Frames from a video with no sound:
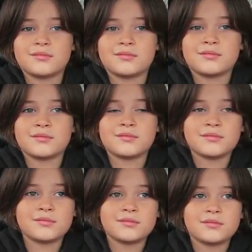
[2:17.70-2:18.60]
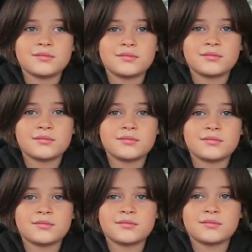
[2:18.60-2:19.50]

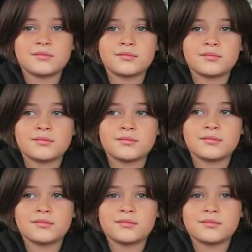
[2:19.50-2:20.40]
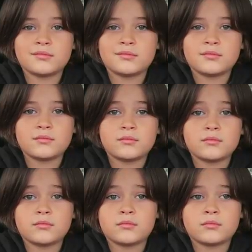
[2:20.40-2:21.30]

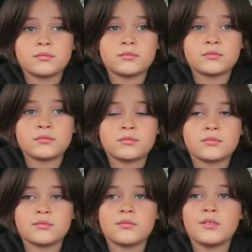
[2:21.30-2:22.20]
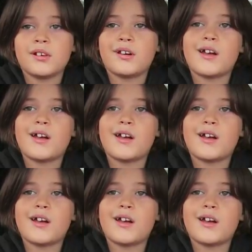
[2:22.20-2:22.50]
This person isn't speaking.